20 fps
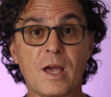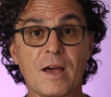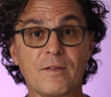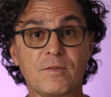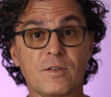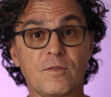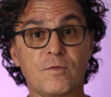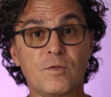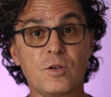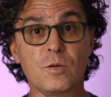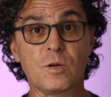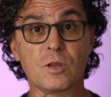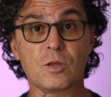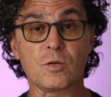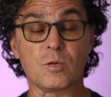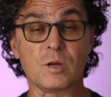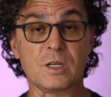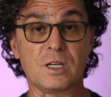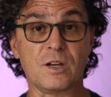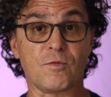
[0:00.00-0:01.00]
we have to view
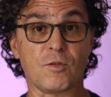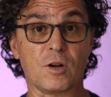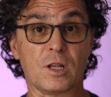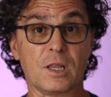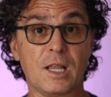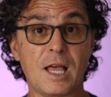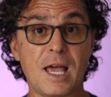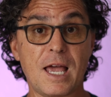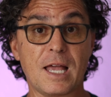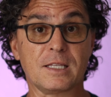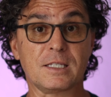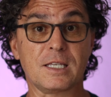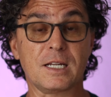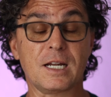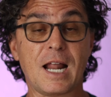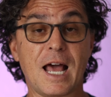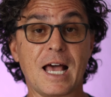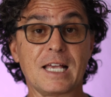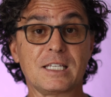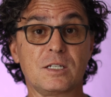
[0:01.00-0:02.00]
it through a different
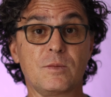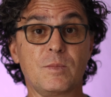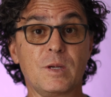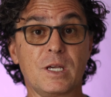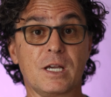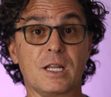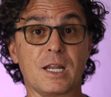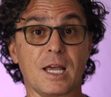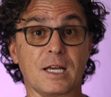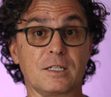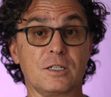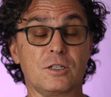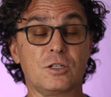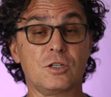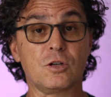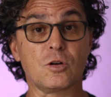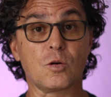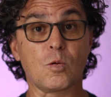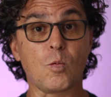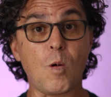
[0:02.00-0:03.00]
lens and it has to be
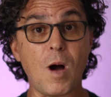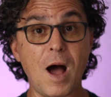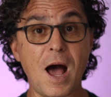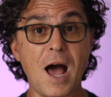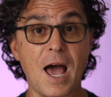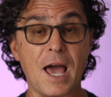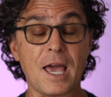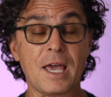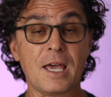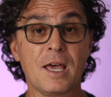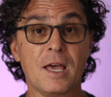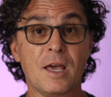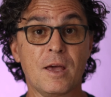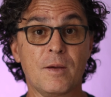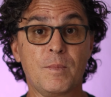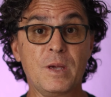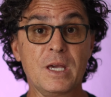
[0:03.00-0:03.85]
connected to your why